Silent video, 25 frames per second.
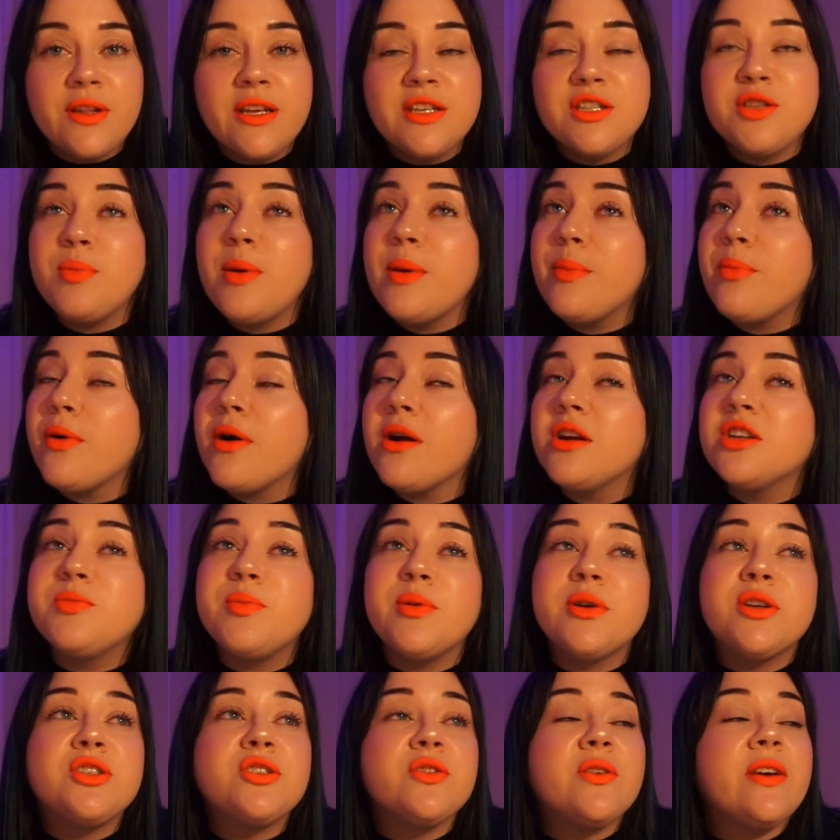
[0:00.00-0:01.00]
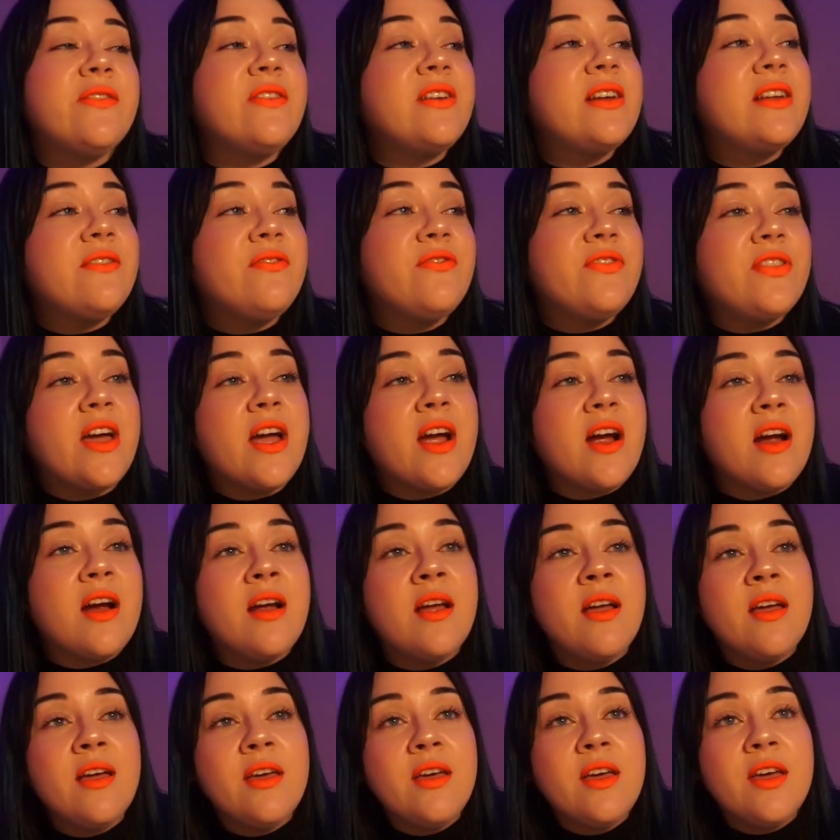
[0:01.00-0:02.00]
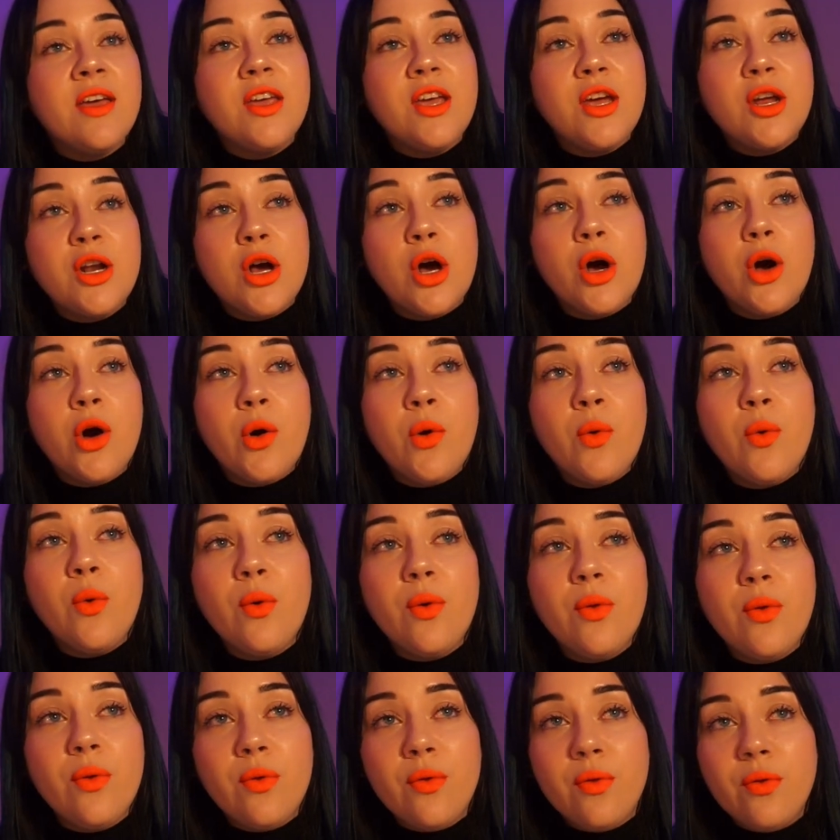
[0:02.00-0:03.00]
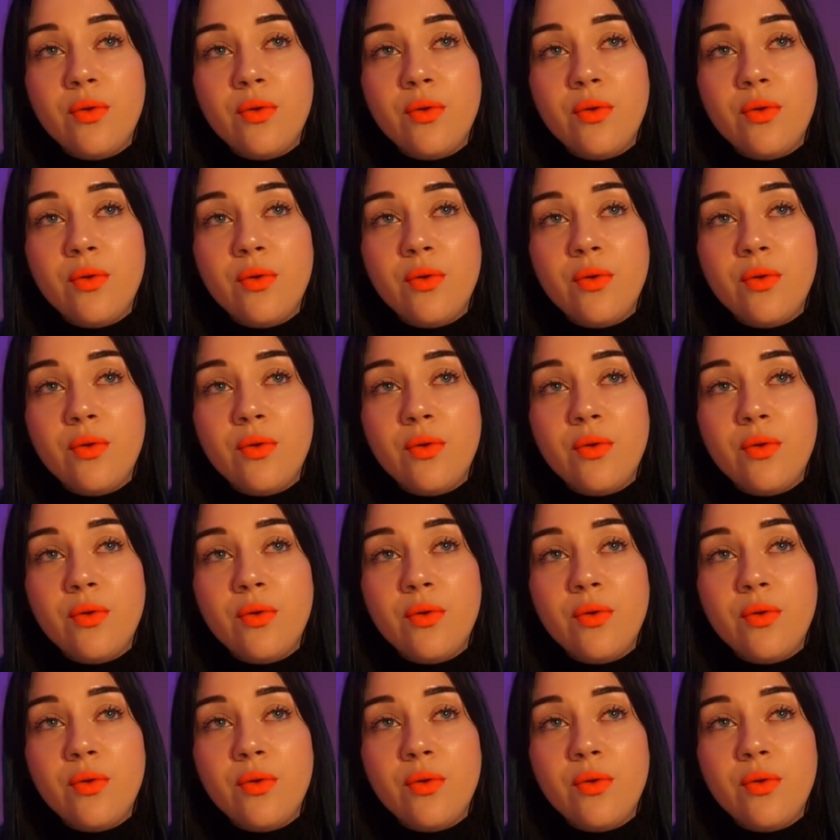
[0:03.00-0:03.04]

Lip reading: These people are spiritual, even if they're, you don't